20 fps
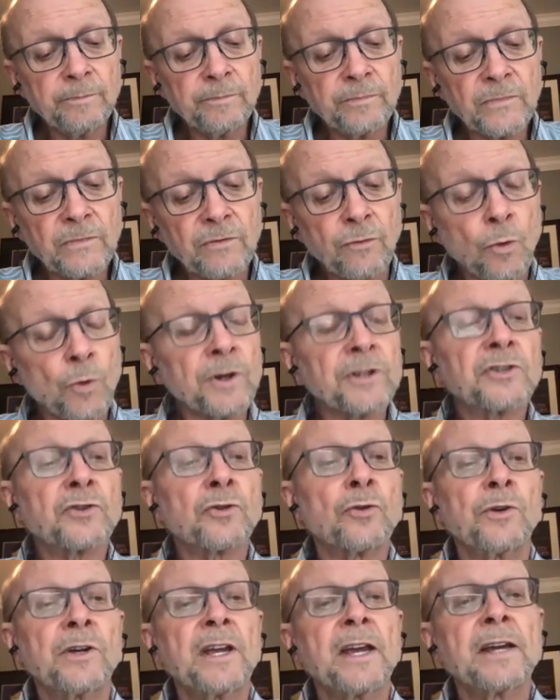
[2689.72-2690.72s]
for his
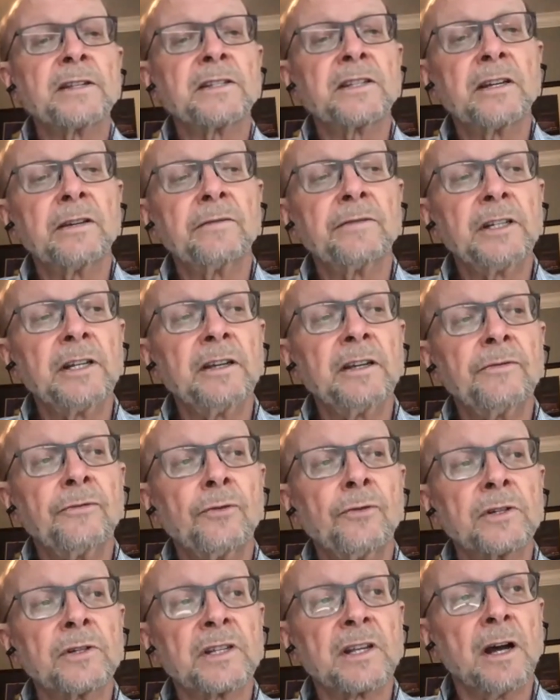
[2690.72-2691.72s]
creativity,
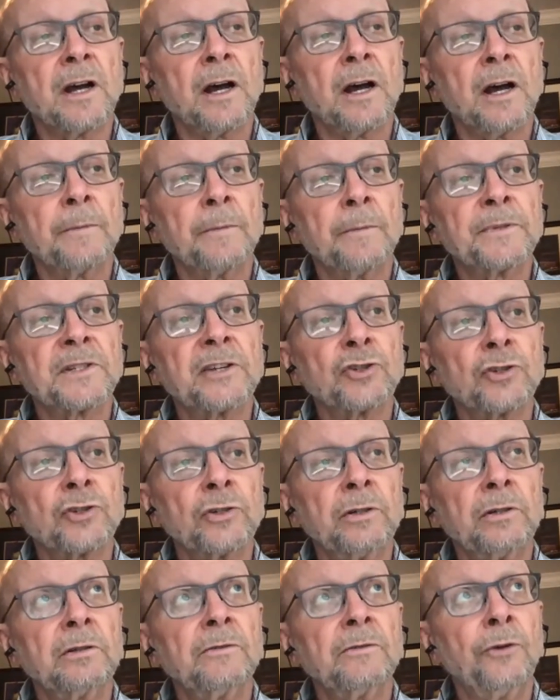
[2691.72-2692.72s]
for his
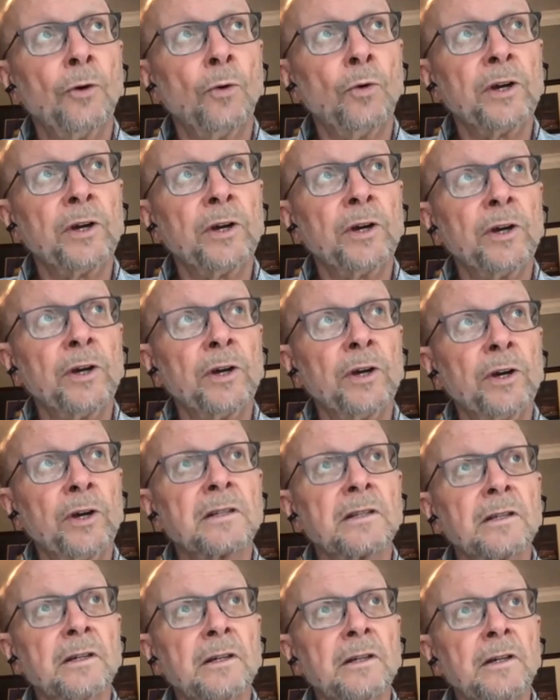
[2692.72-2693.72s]
compositional
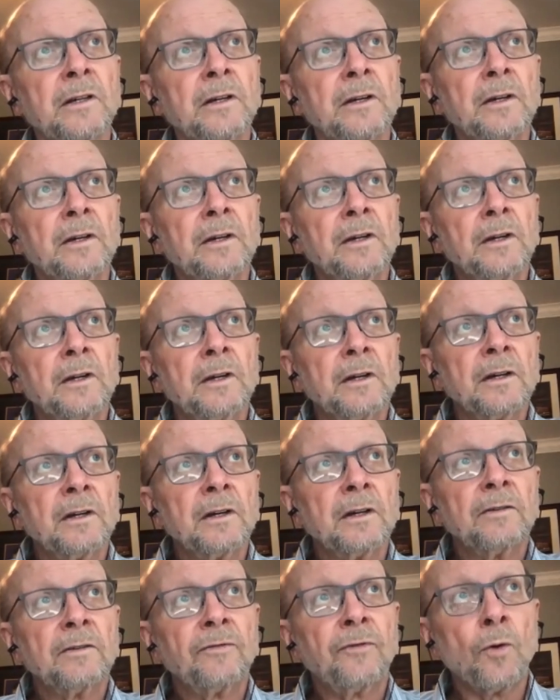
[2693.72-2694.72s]
voice,
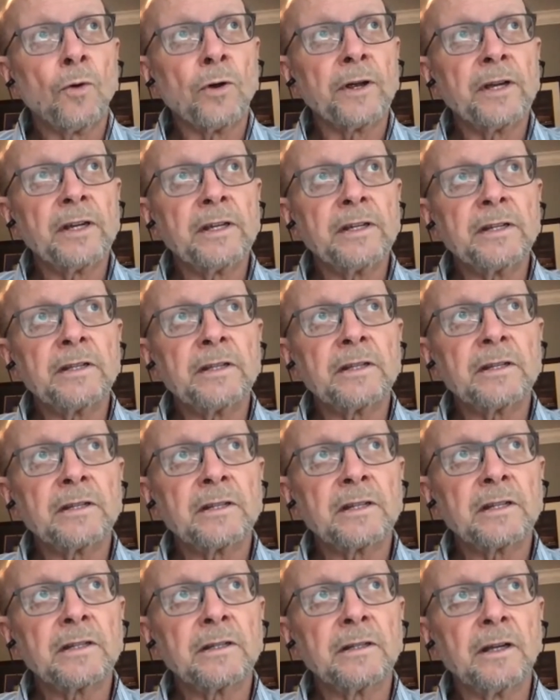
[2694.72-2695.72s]
for his
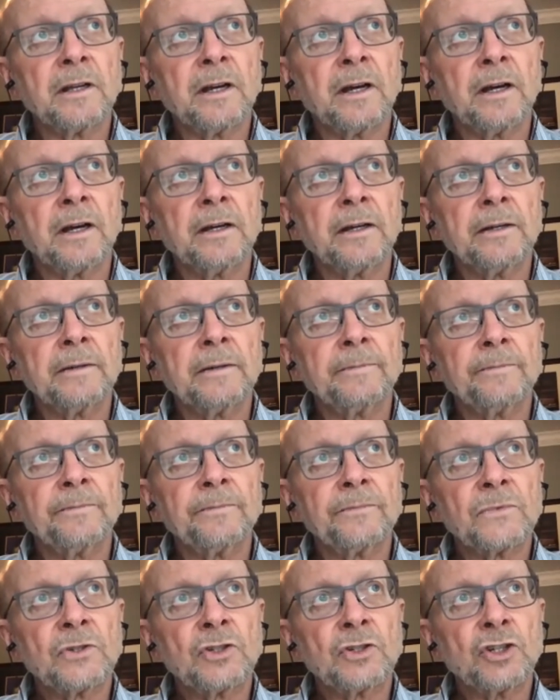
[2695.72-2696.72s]

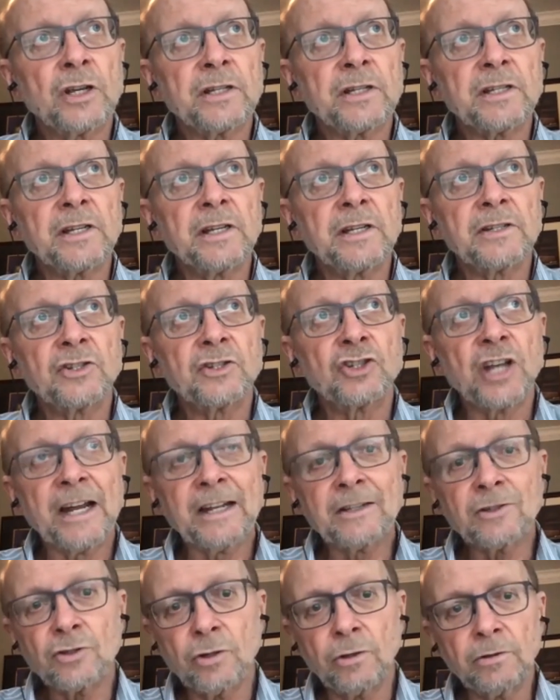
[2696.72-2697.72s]
just his
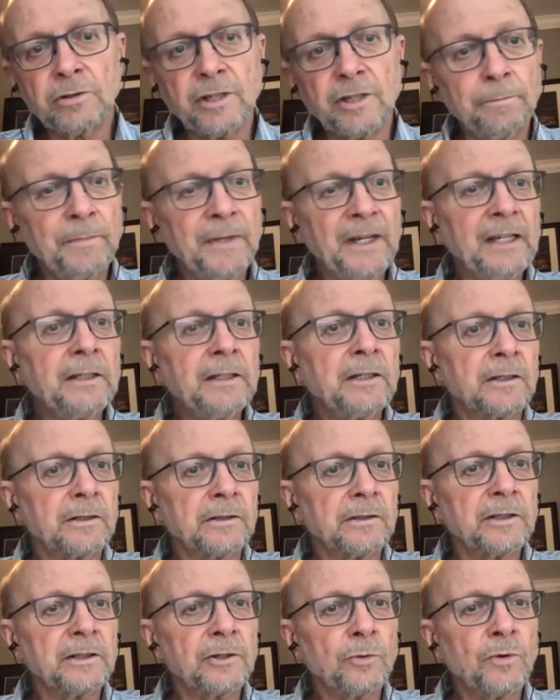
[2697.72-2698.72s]
gentle demeanor
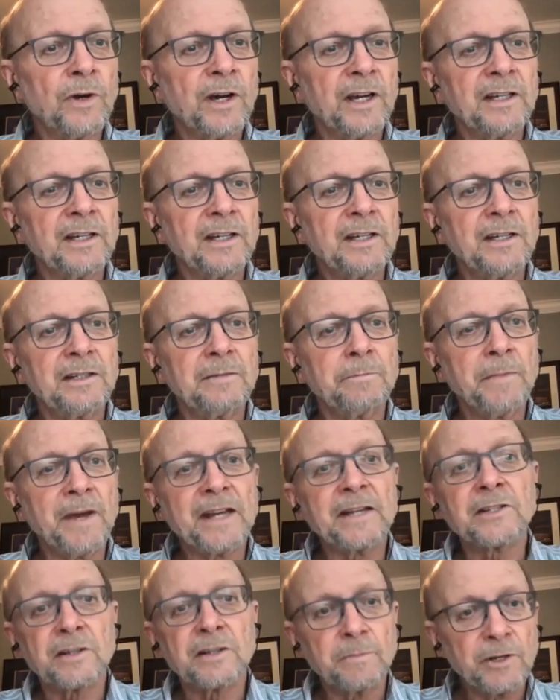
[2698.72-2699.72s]
in the way he
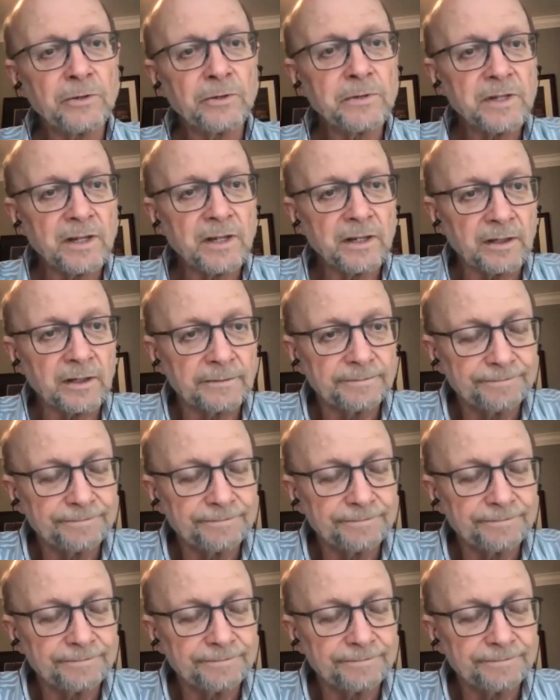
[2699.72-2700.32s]
makes music.